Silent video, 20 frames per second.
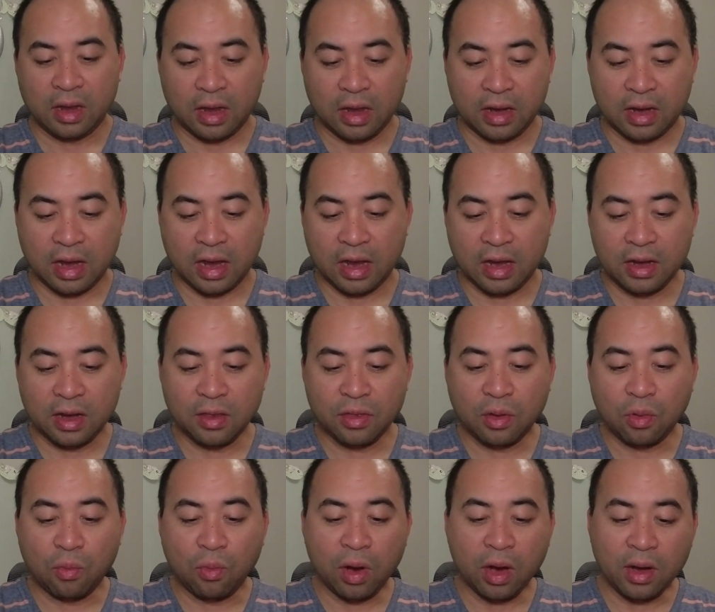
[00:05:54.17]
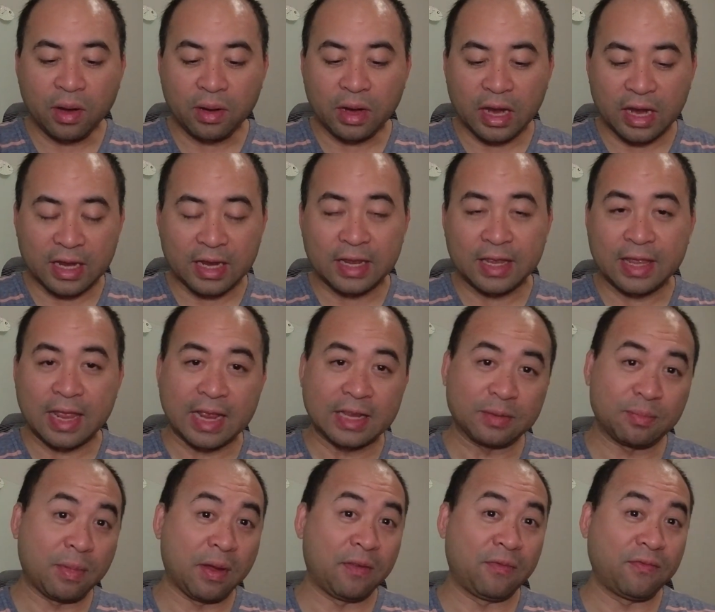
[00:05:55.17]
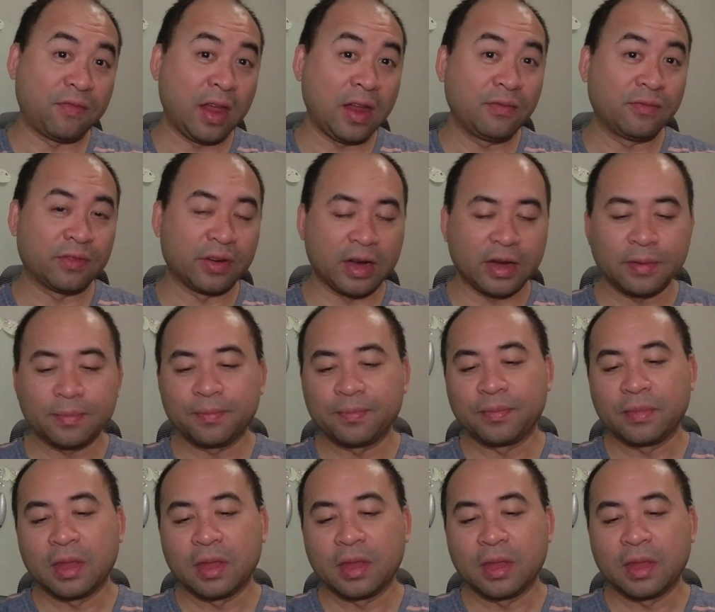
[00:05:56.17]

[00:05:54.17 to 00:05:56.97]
And then the one that's my favorite